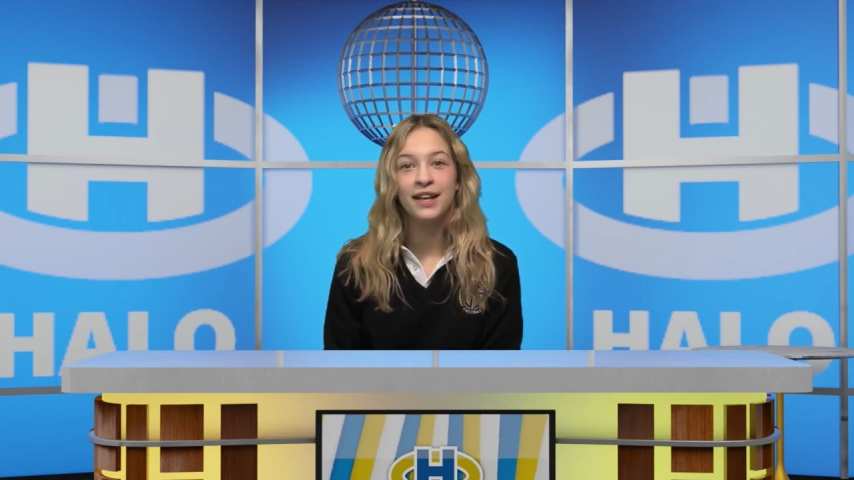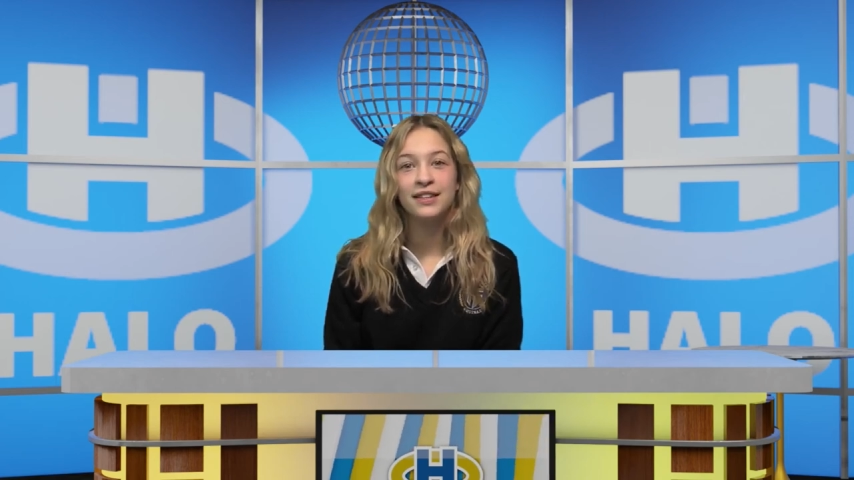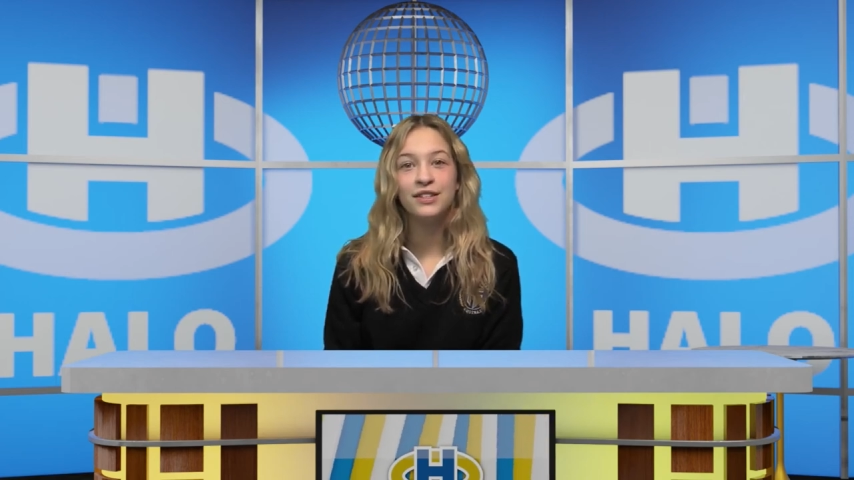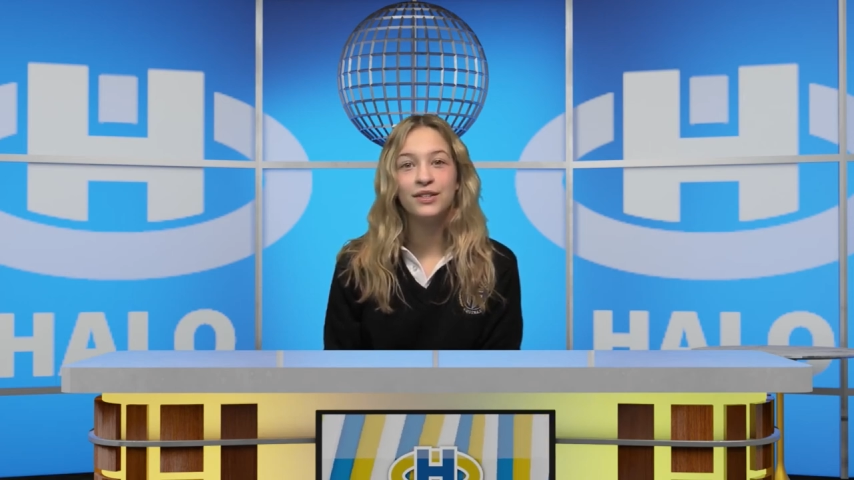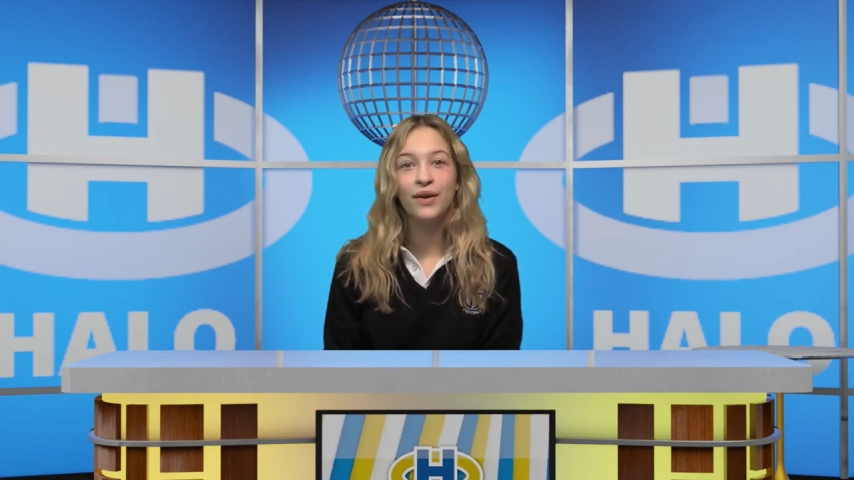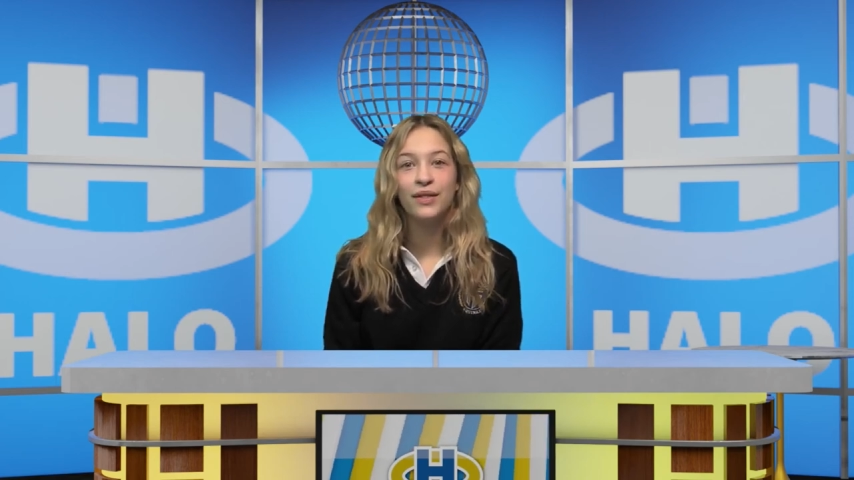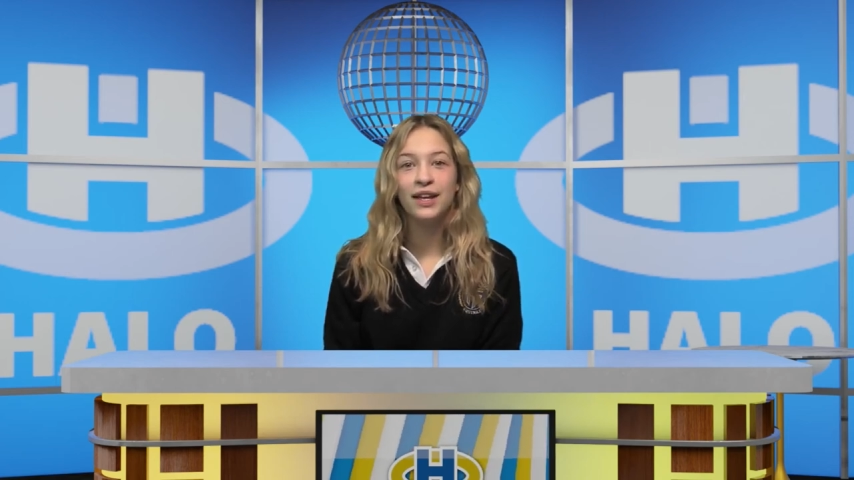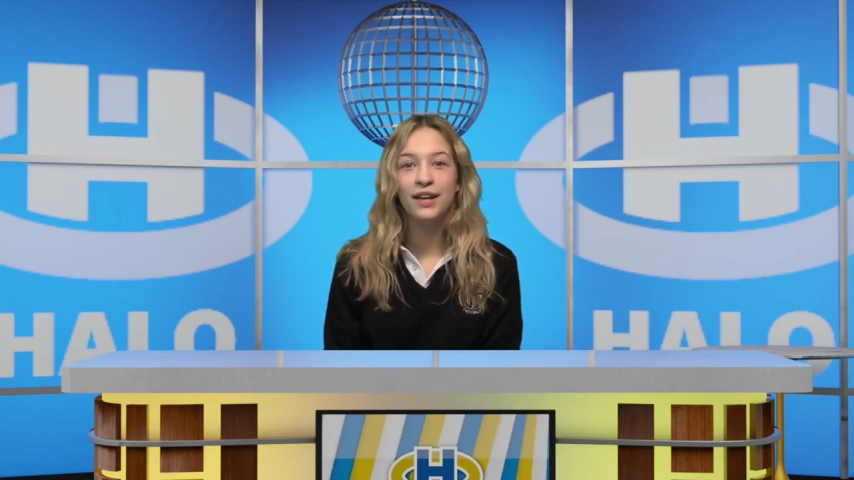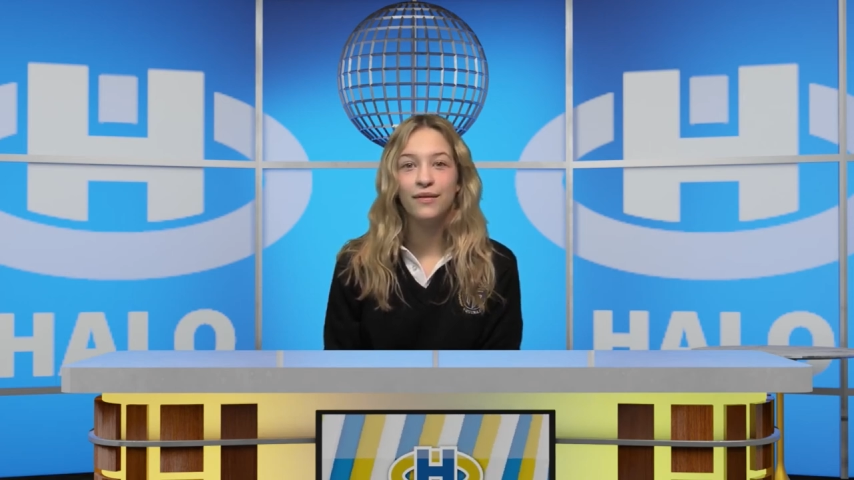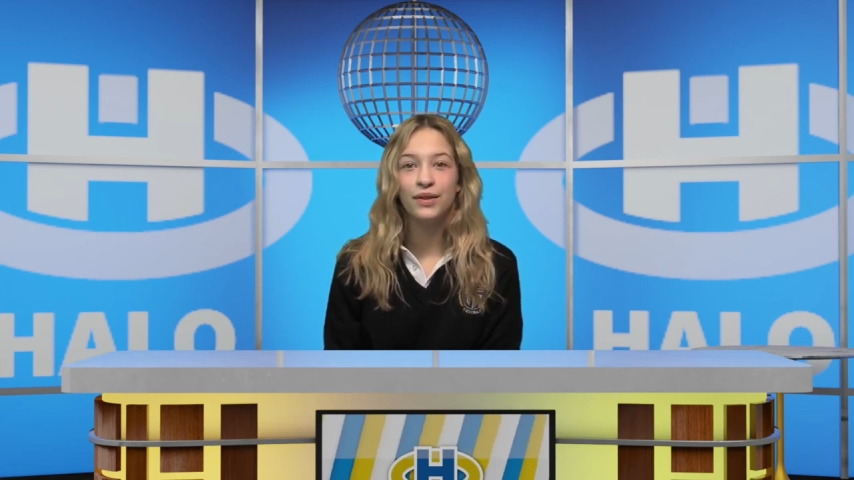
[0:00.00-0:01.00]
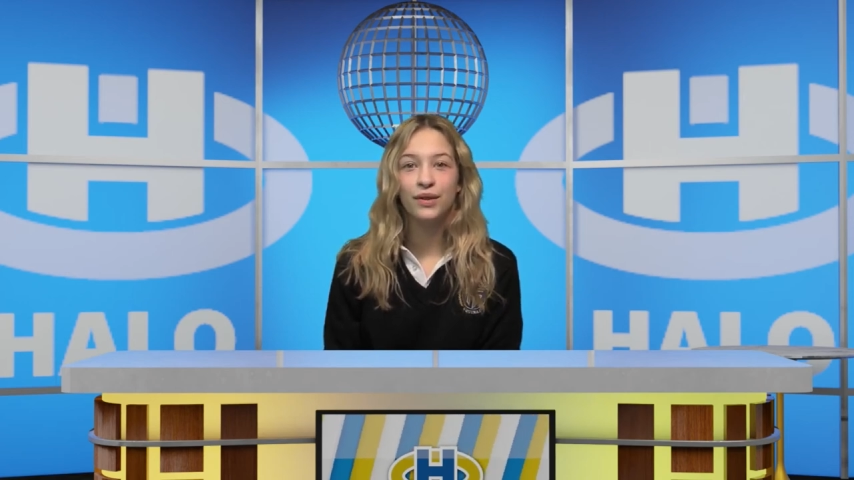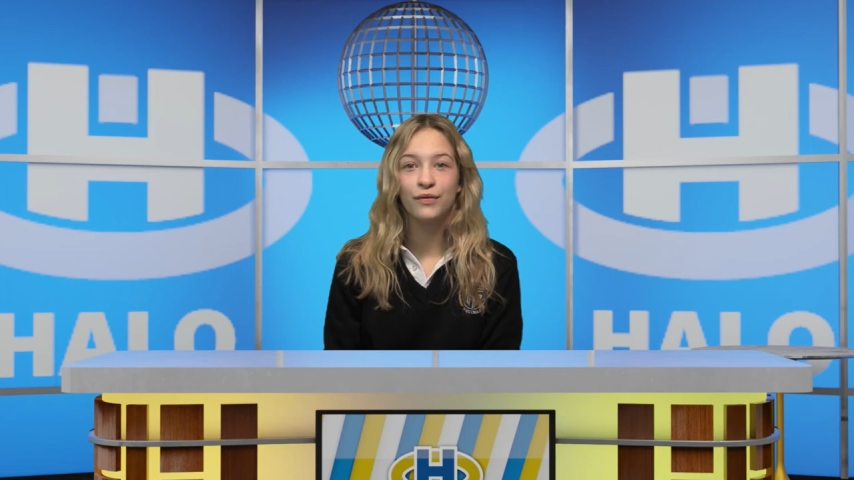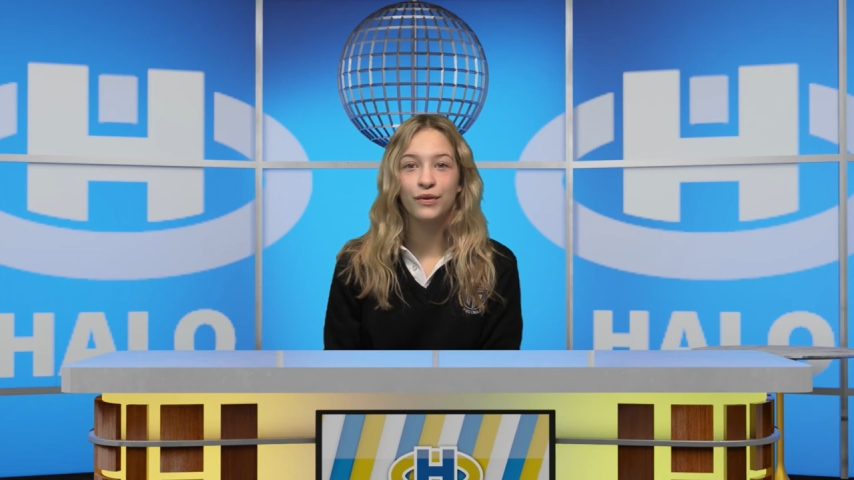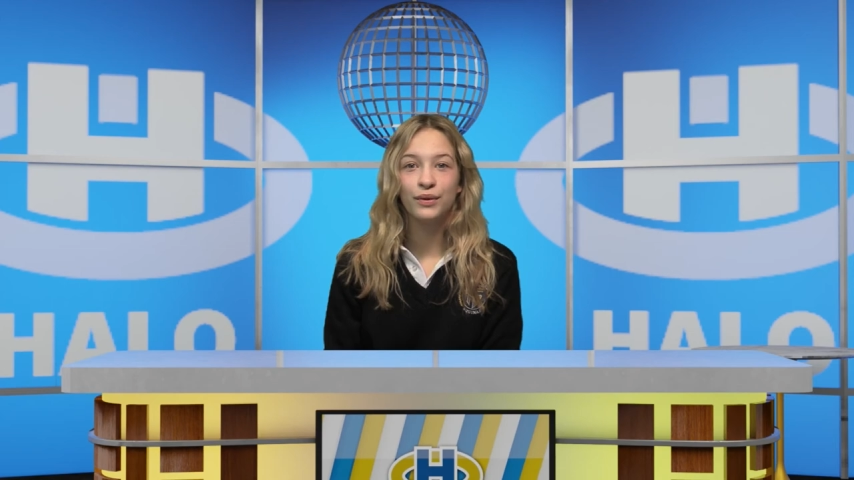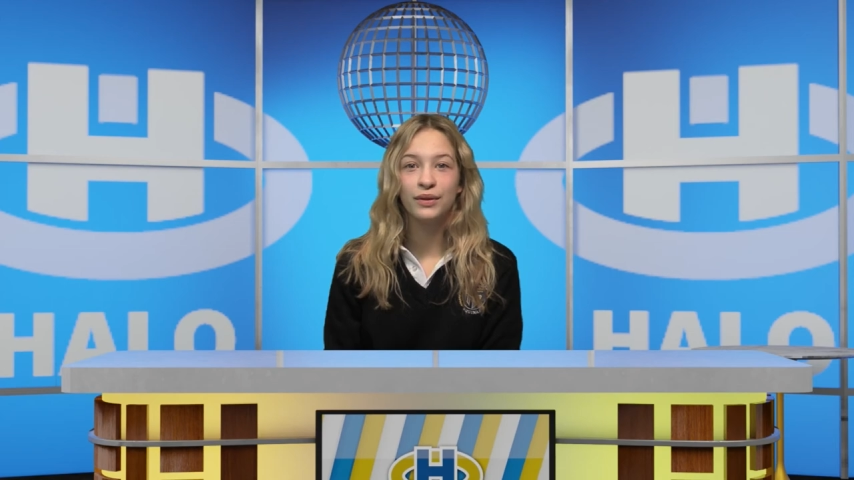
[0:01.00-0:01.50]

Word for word: Did you know that even though the Froot